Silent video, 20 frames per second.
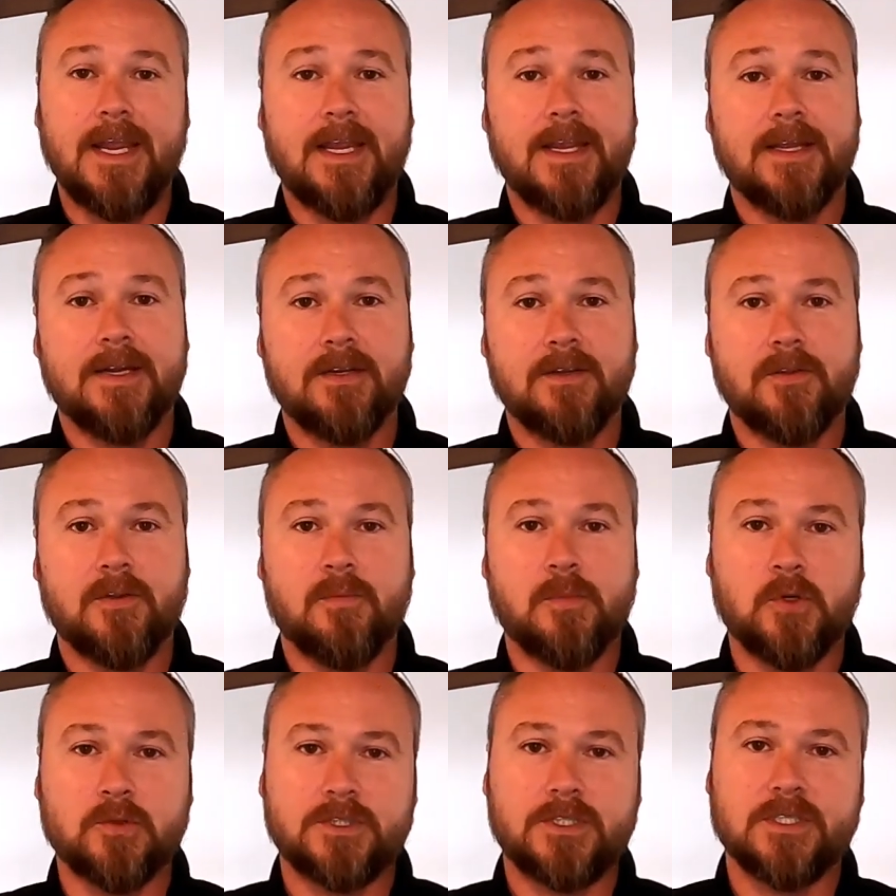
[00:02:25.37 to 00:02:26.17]
and
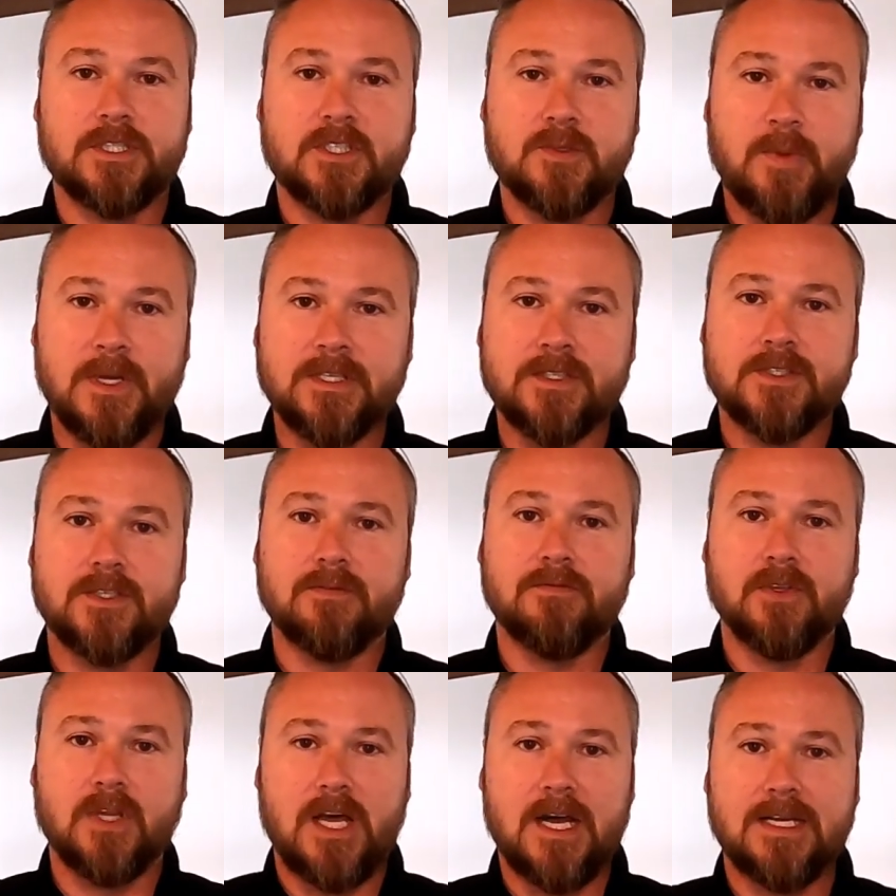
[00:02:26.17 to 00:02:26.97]
the most
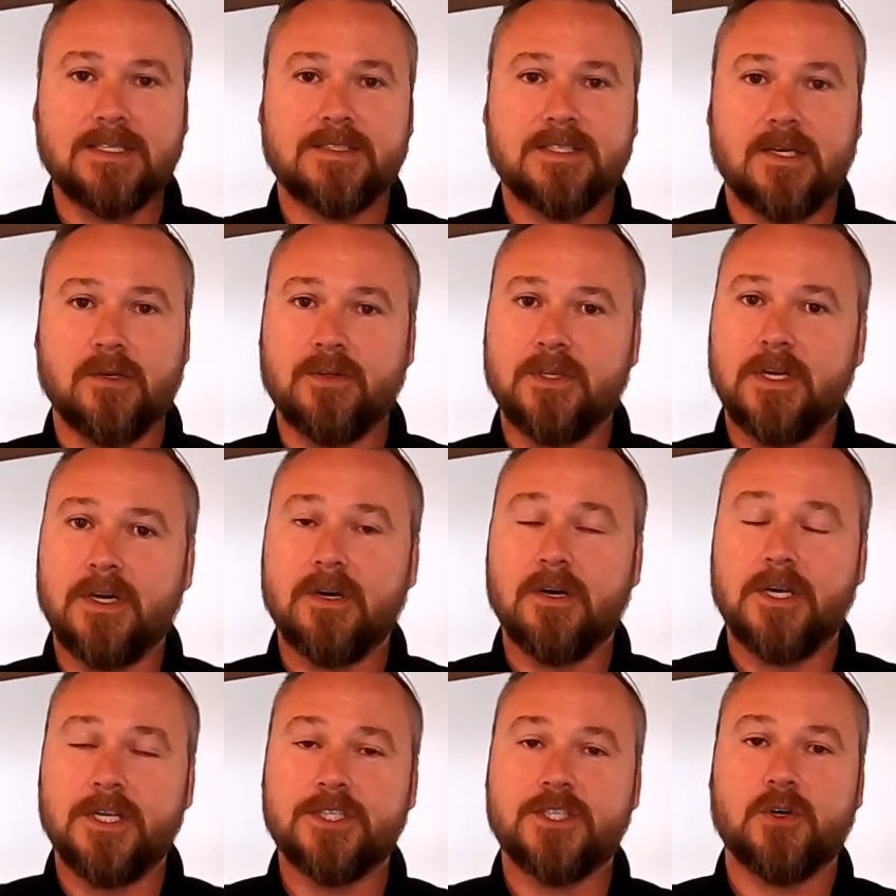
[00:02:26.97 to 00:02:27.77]
expensive lots out
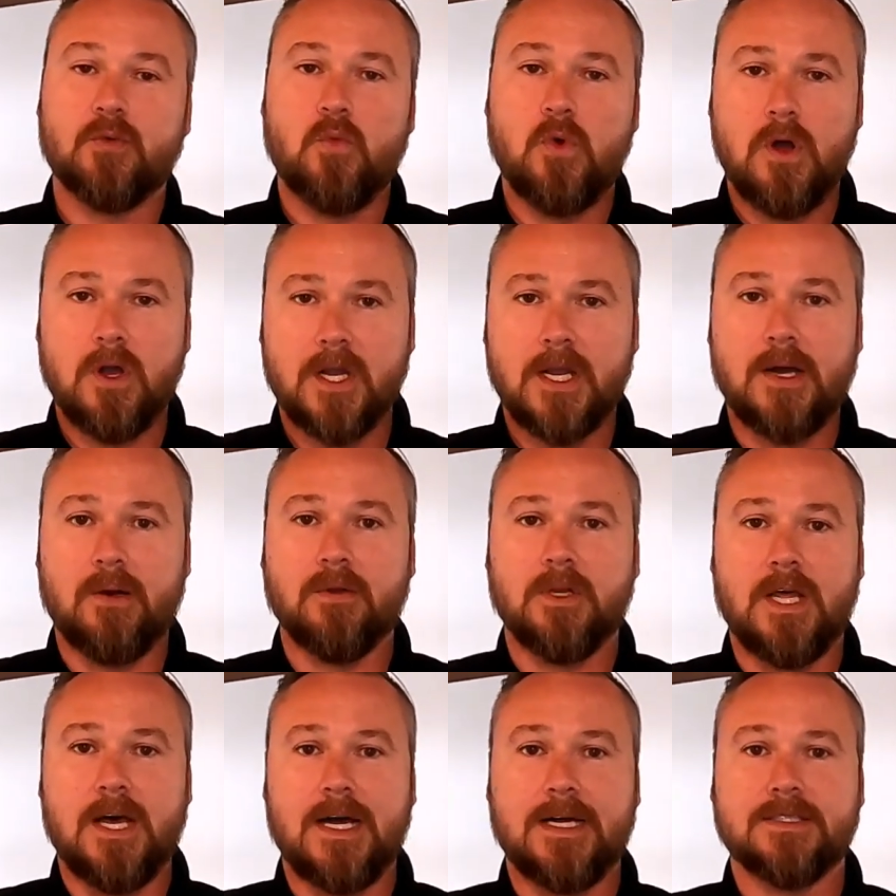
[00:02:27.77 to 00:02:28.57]
there is your
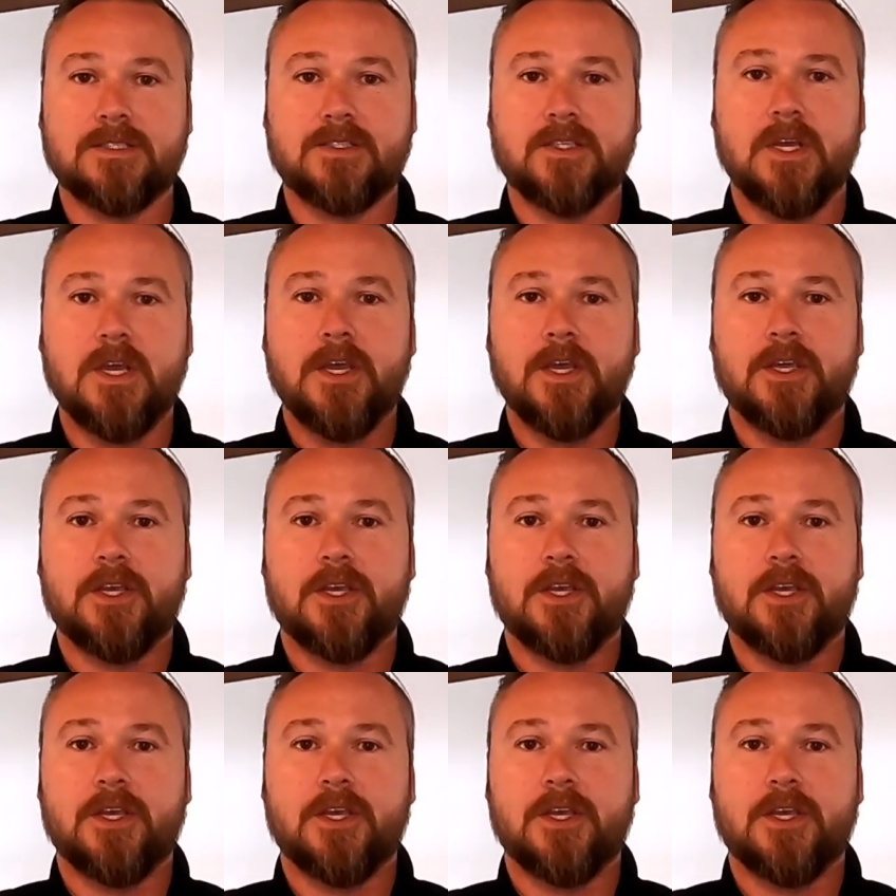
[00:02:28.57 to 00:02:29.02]
walkout lots.